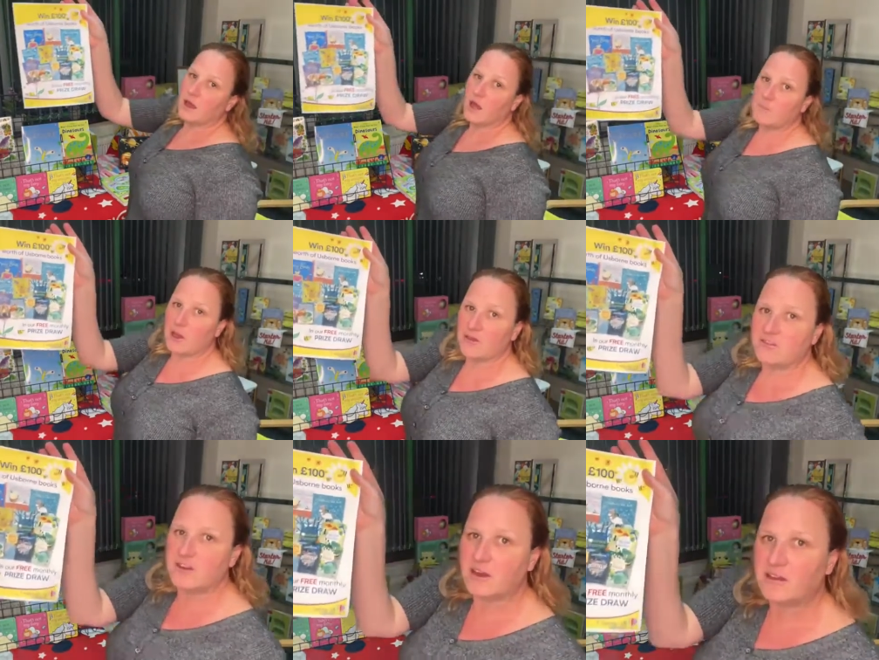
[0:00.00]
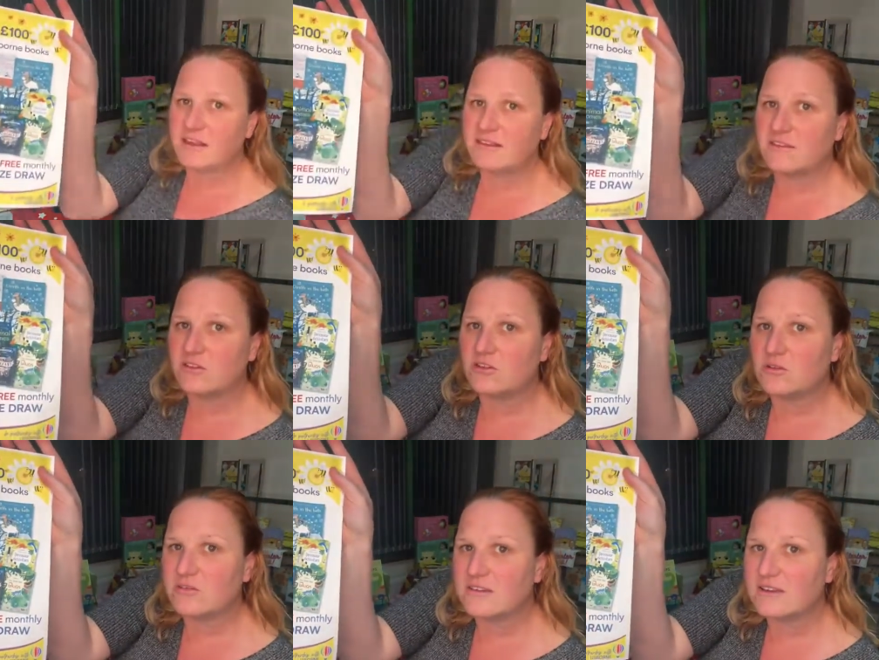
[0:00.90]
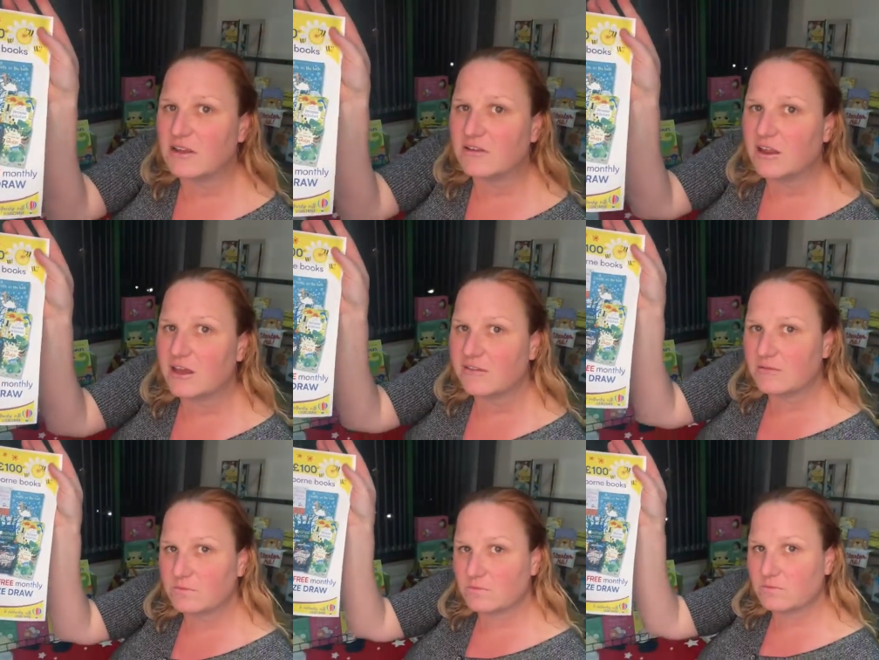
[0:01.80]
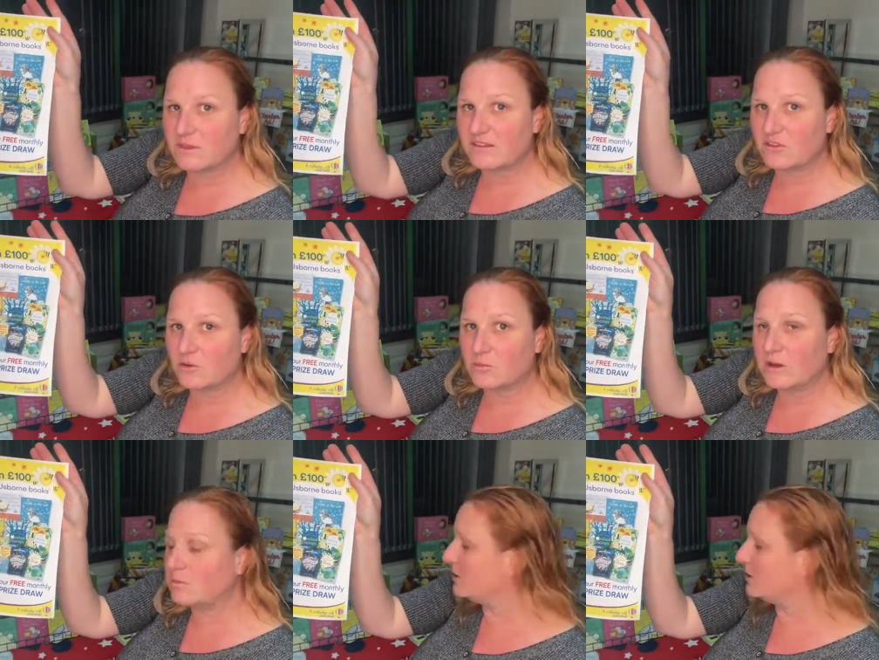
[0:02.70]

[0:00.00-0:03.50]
a poster, this is on tours and downloads, this is your win